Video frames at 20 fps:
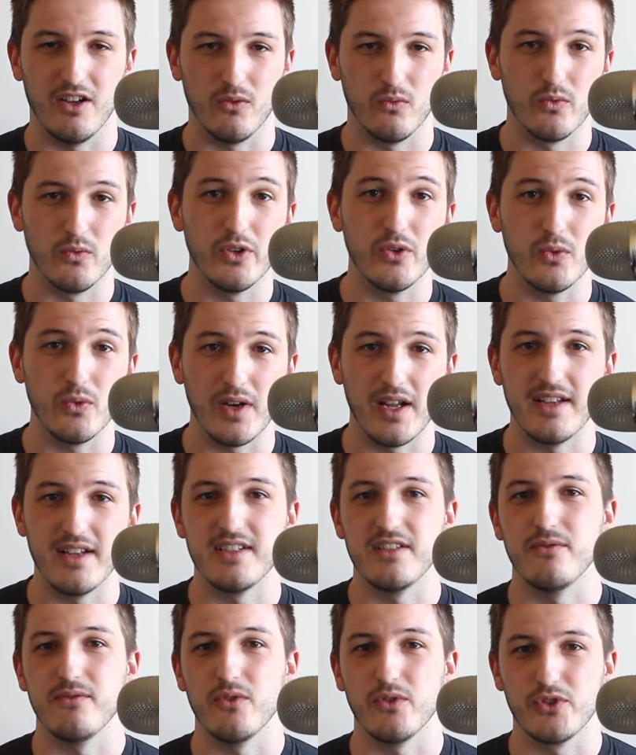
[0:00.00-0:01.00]
real
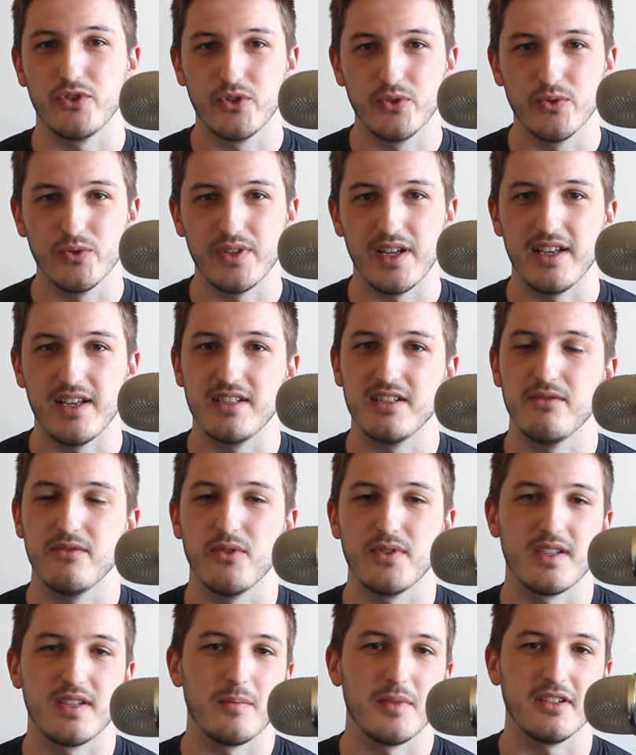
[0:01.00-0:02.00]
native or true native
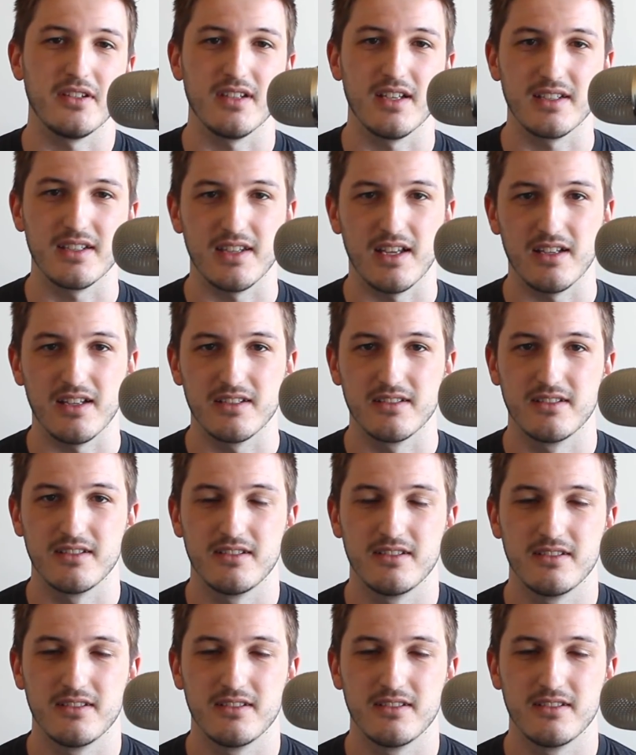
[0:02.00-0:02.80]
or something like that.